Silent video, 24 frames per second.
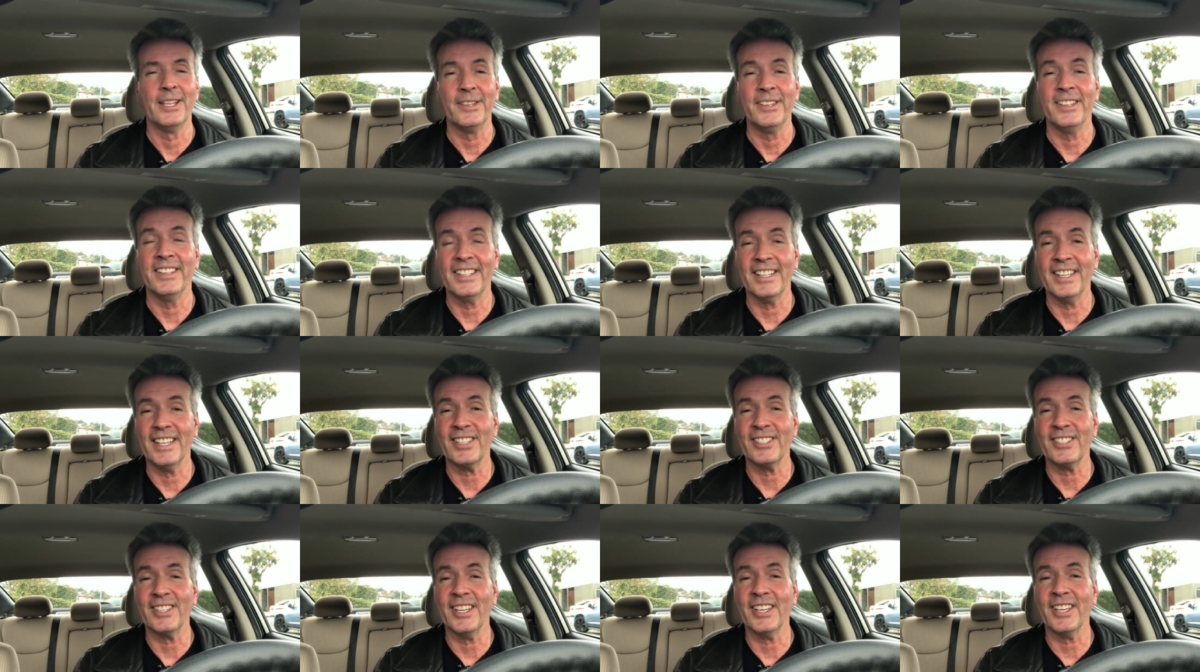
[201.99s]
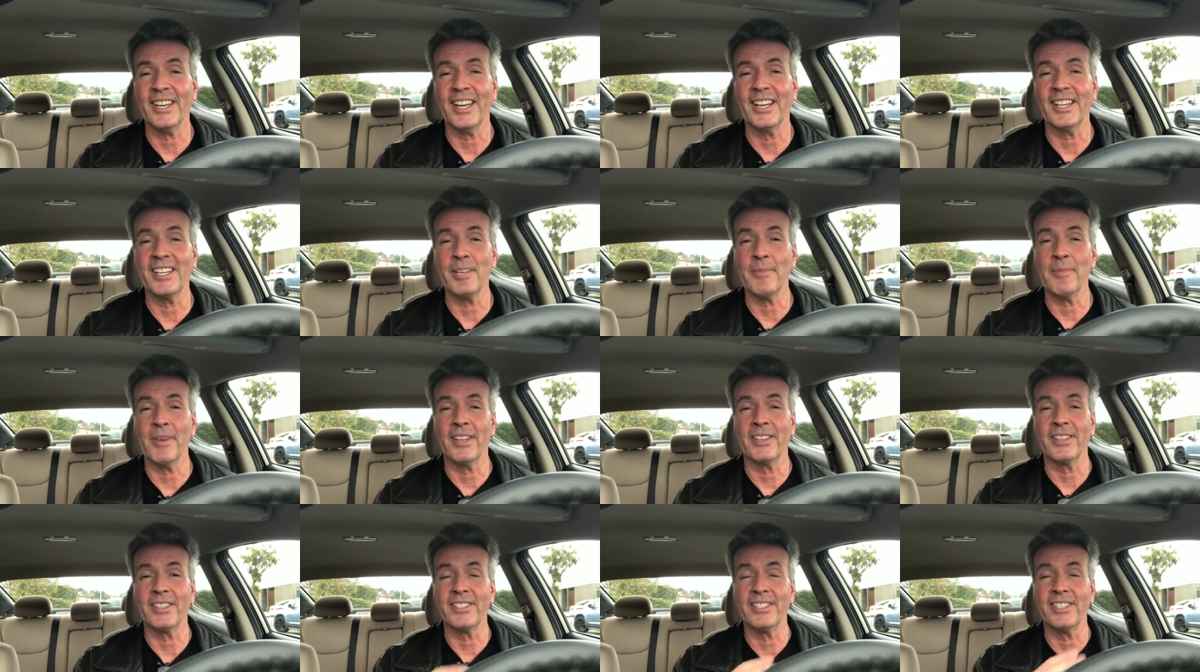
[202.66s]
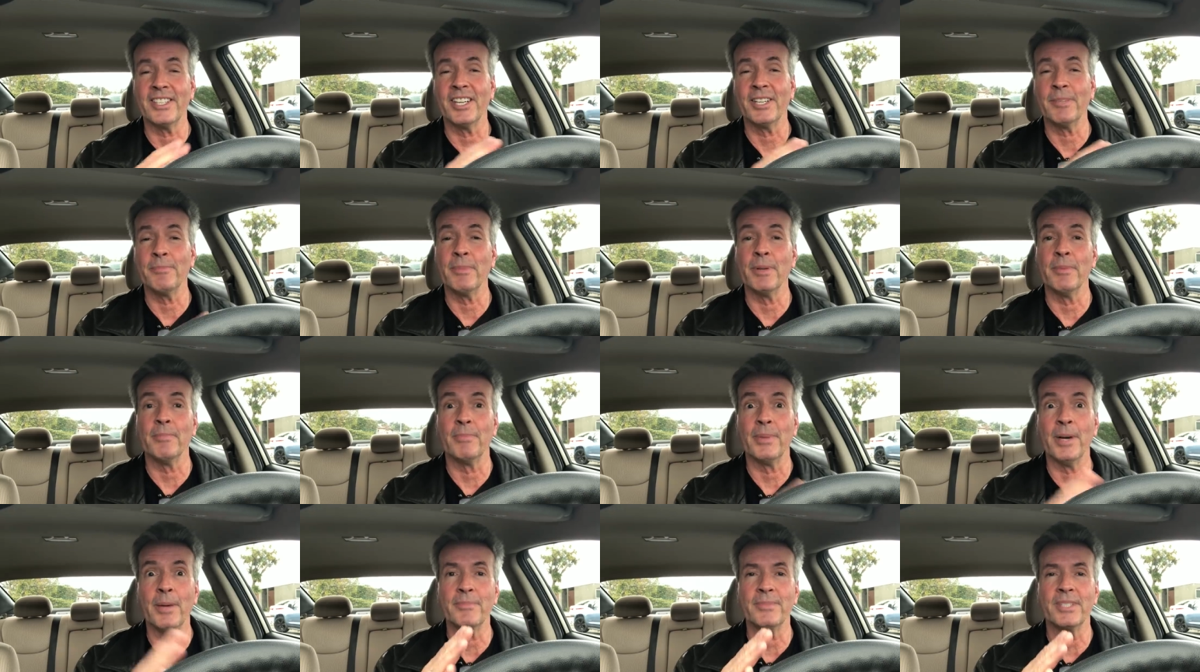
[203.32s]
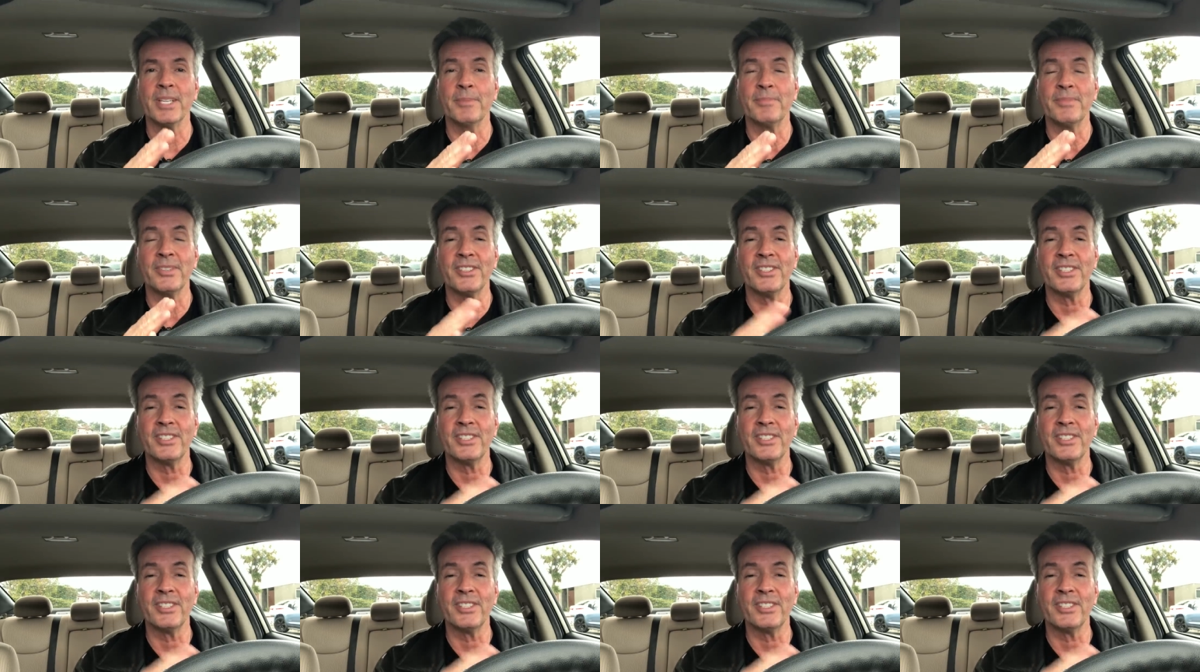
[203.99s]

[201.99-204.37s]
Then the next day I got an email that said it had been bumped up to